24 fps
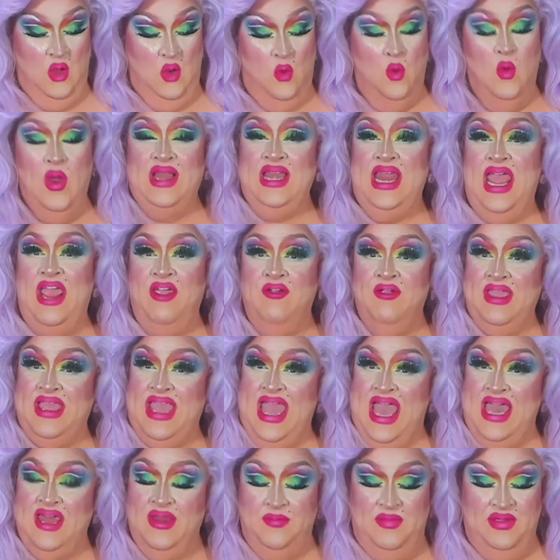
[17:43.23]
One Hairy
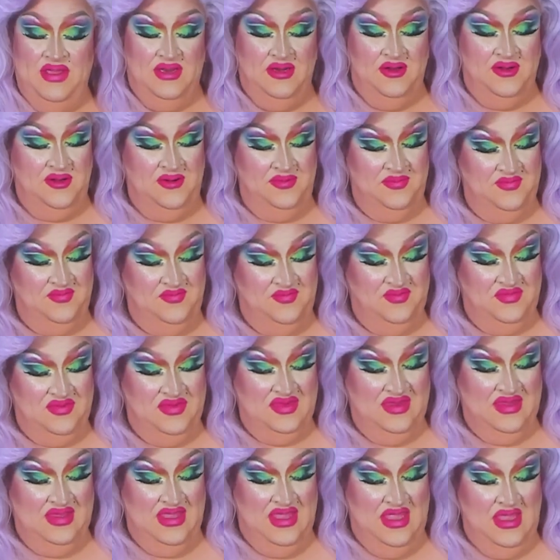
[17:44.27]
Caterpillar,
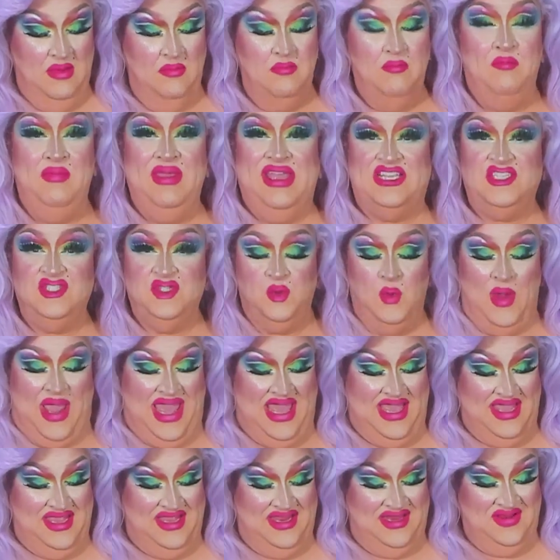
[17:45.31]
Bitch
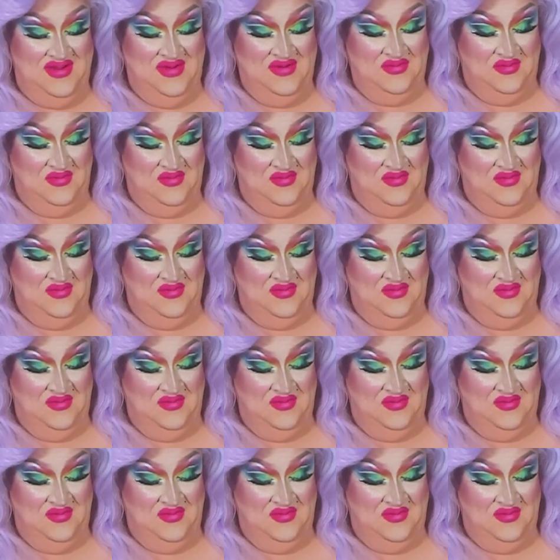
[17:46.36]
Wagon,